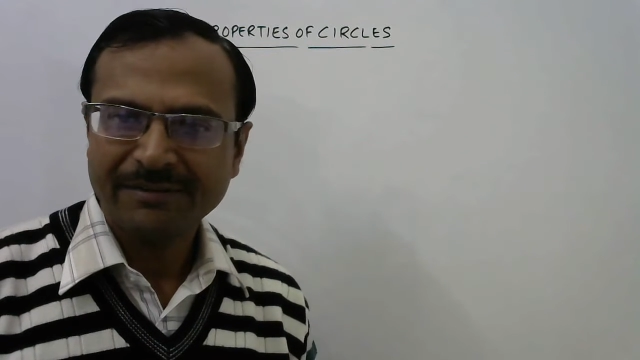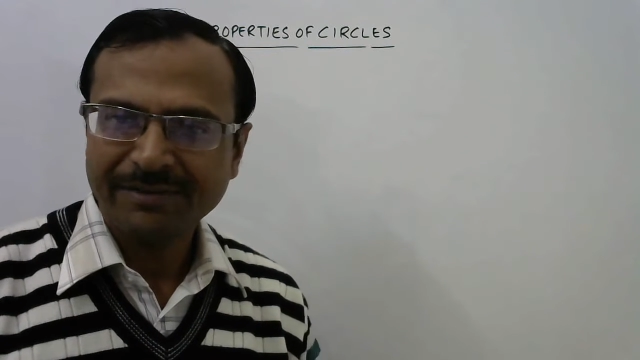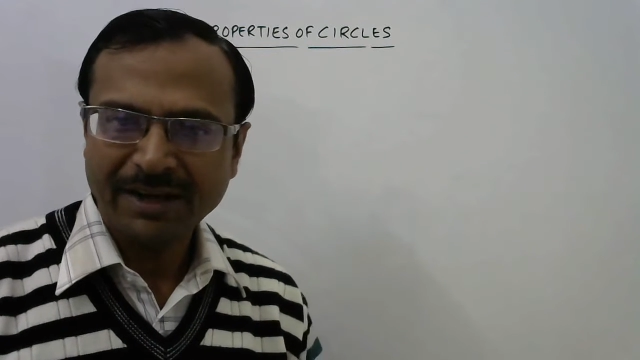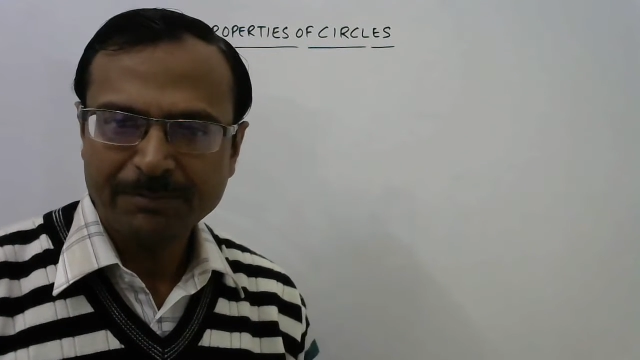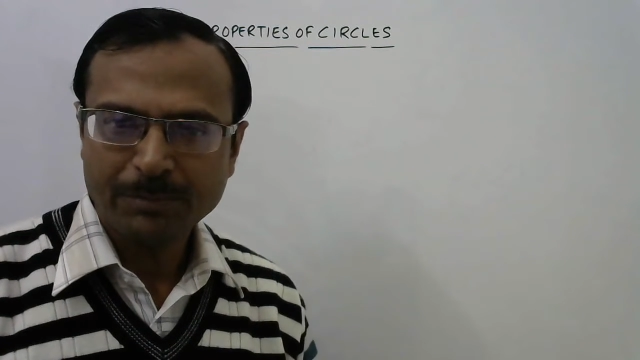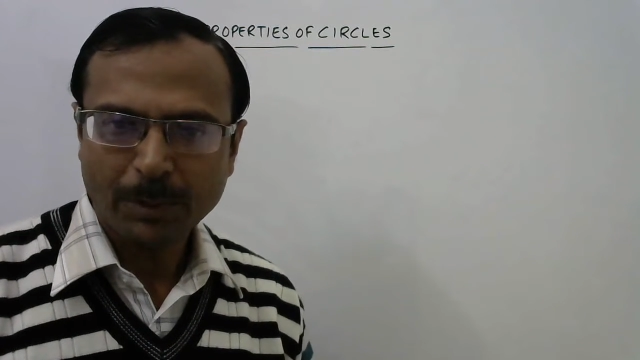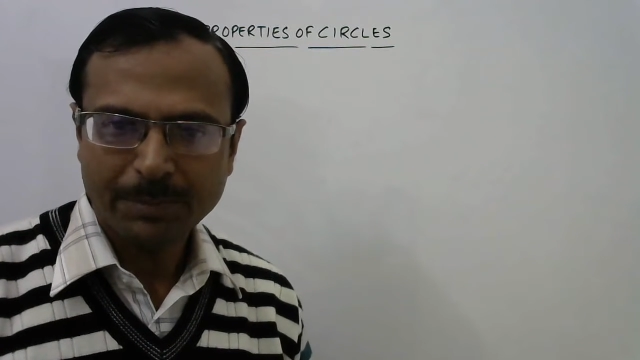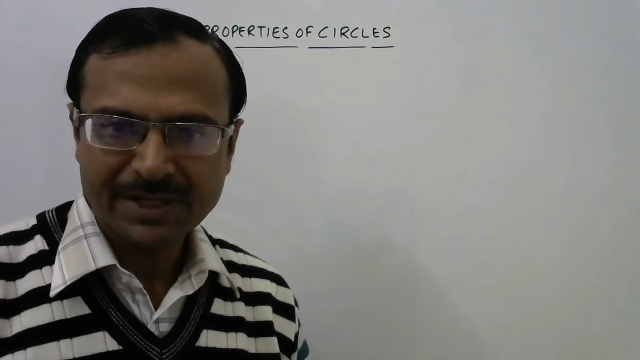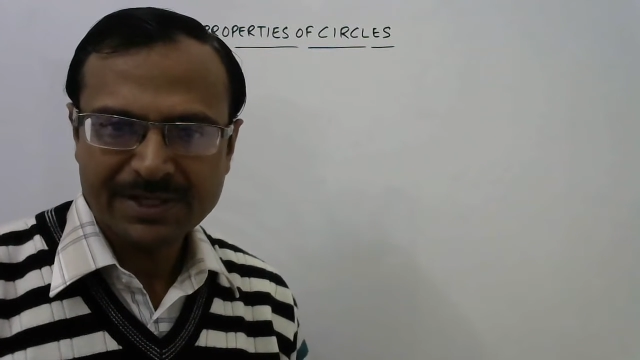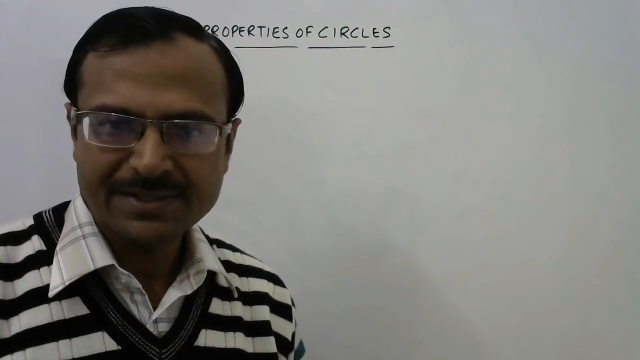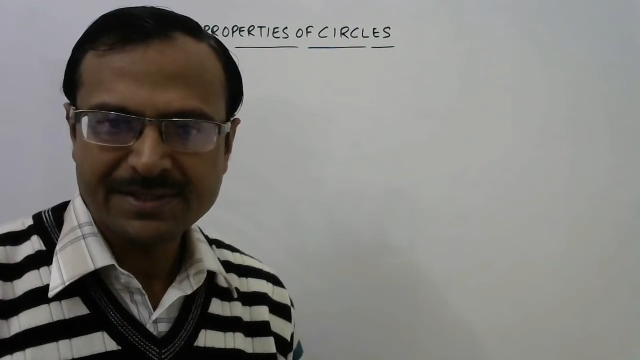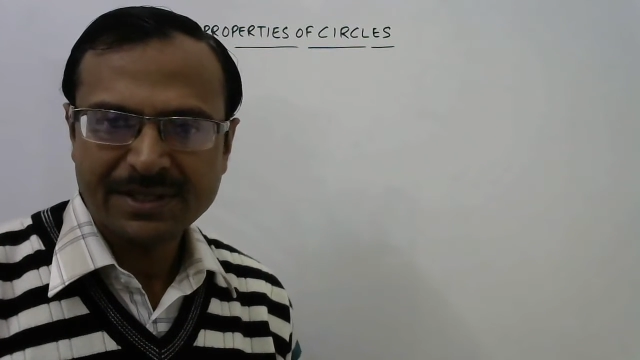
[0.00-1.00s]
5
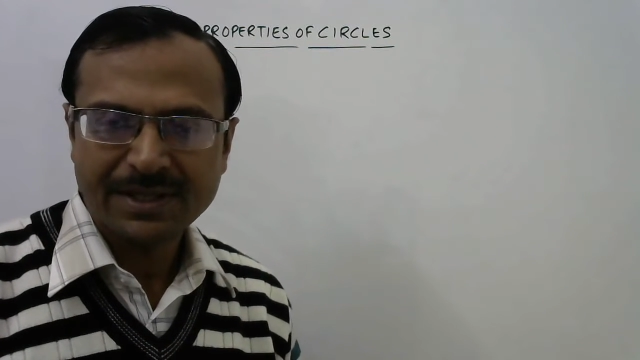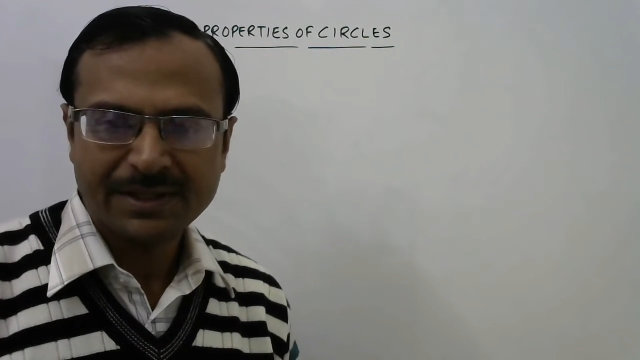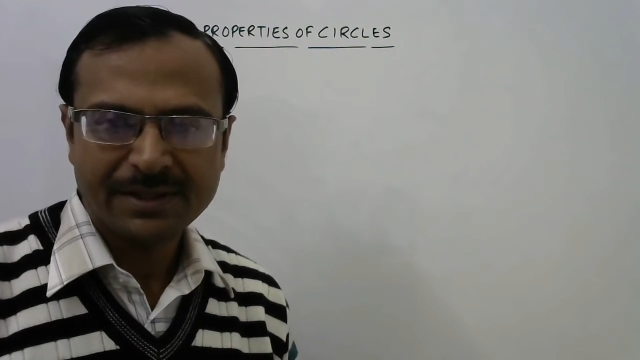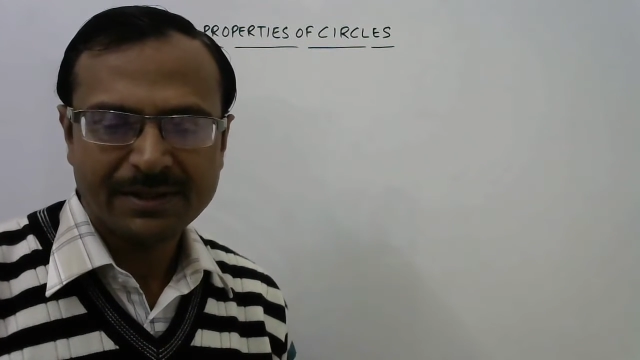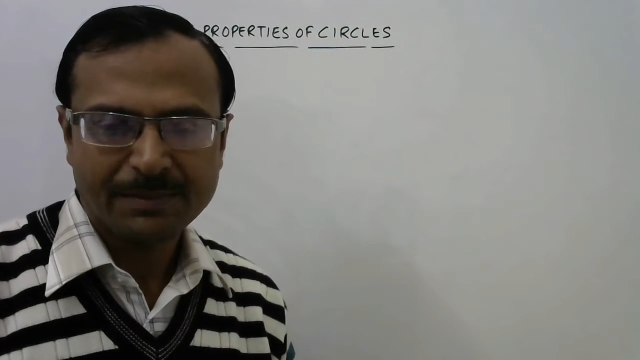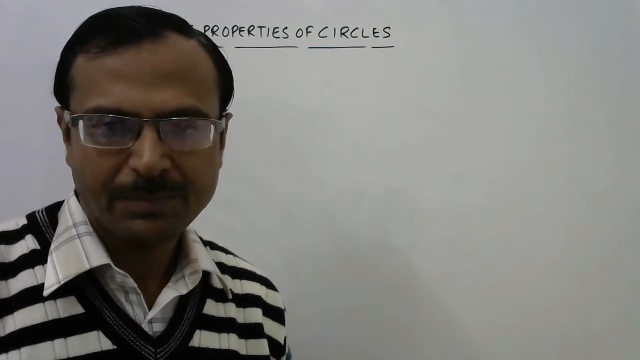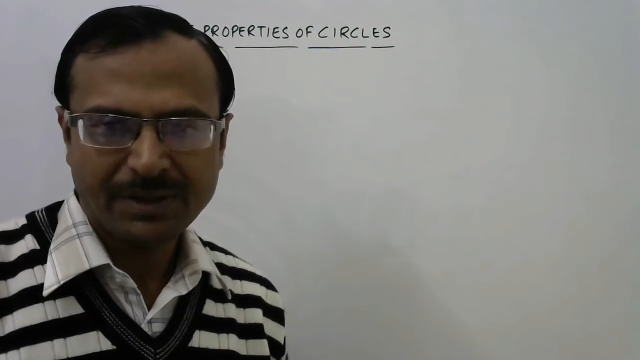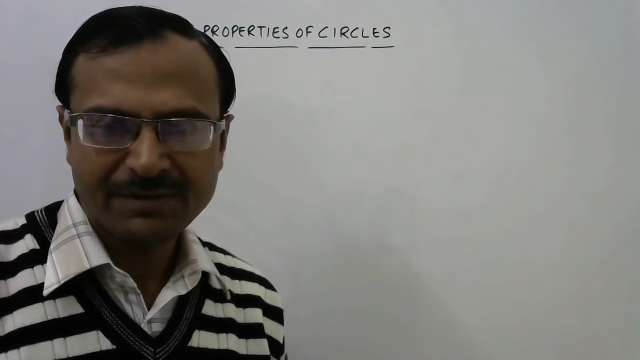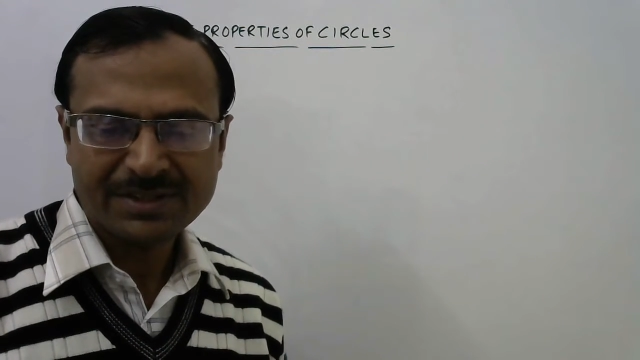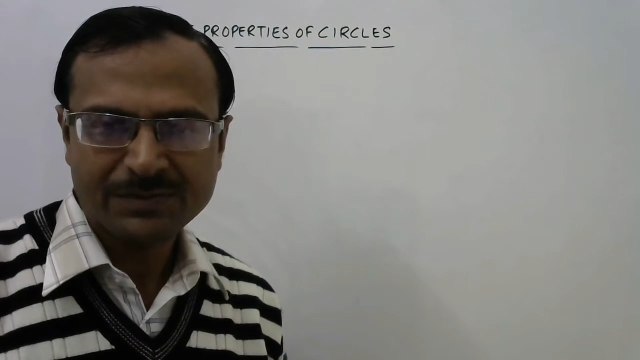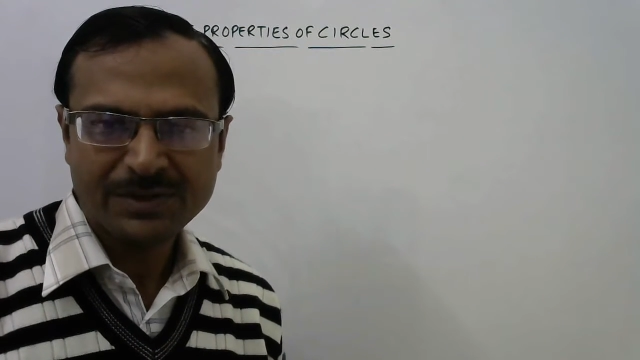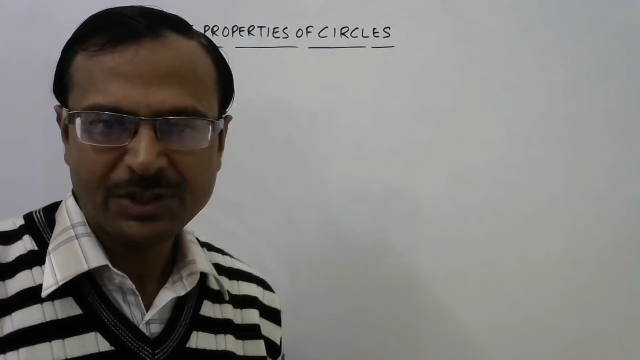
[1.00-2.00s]
properties in
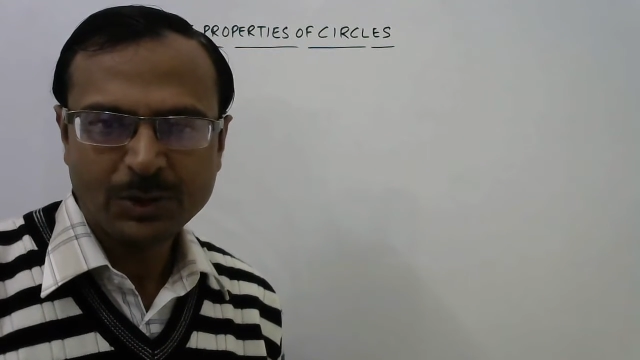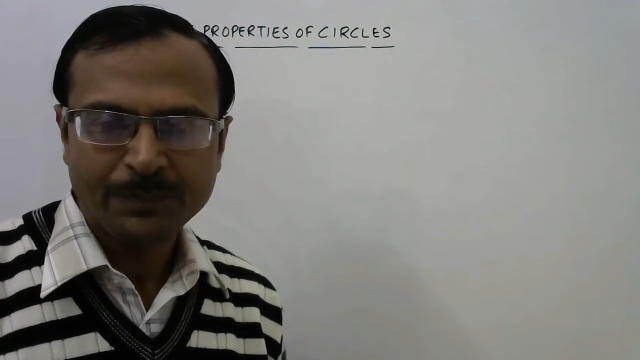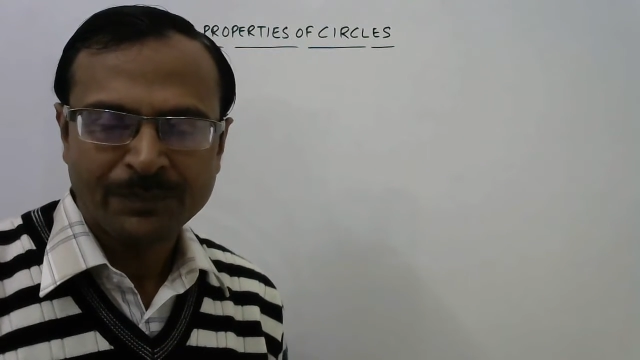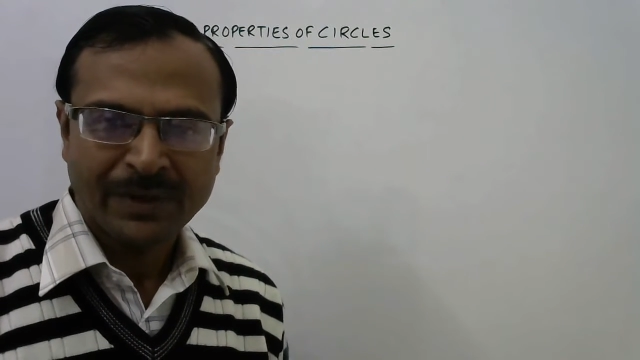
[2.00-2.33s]
previous video